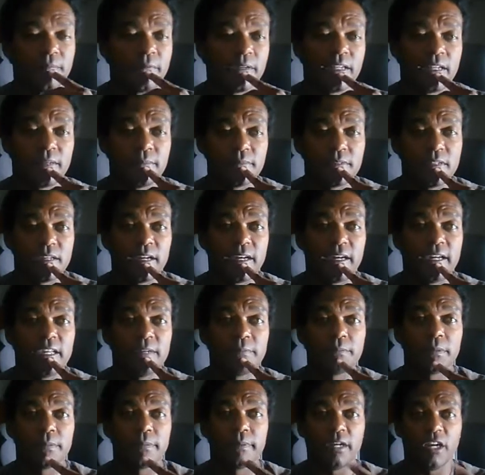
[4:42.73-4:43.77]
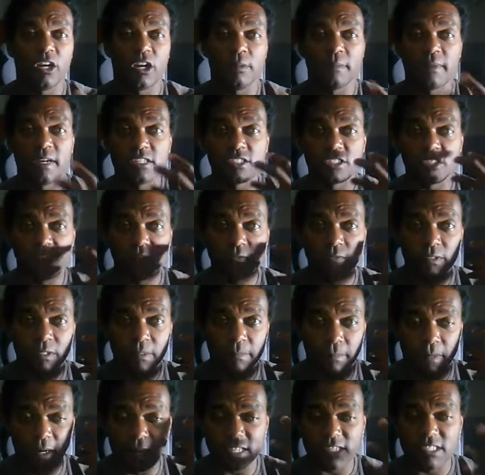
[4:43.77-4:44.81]
But I am preparing myself for
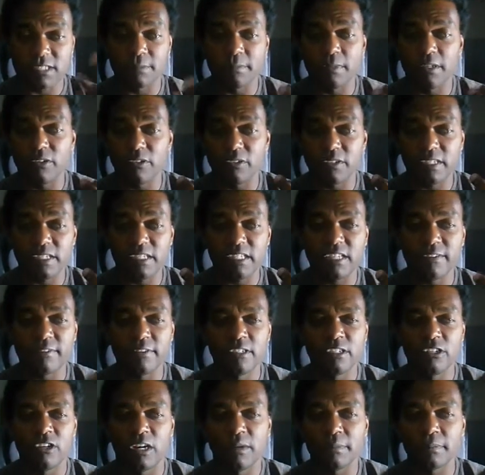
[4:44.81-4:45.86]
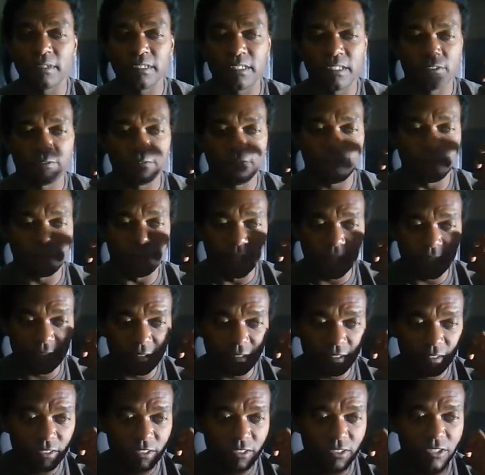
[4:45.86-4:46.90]
the possibility, even though I'm gonna
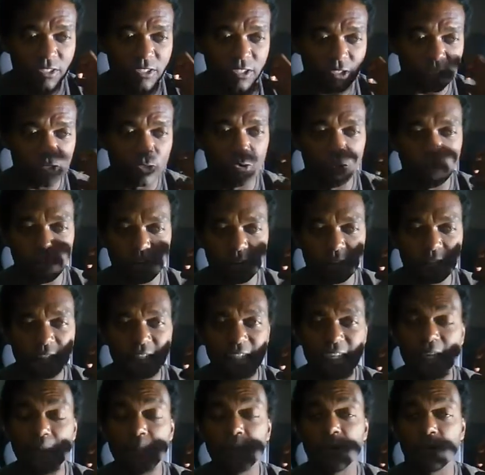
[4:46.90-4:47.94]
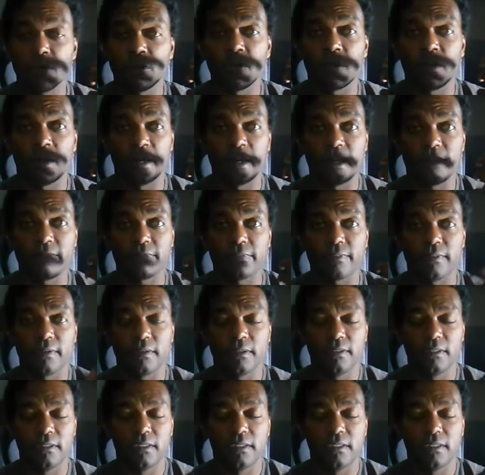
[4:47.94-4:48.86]
fight to the core to keep her alive.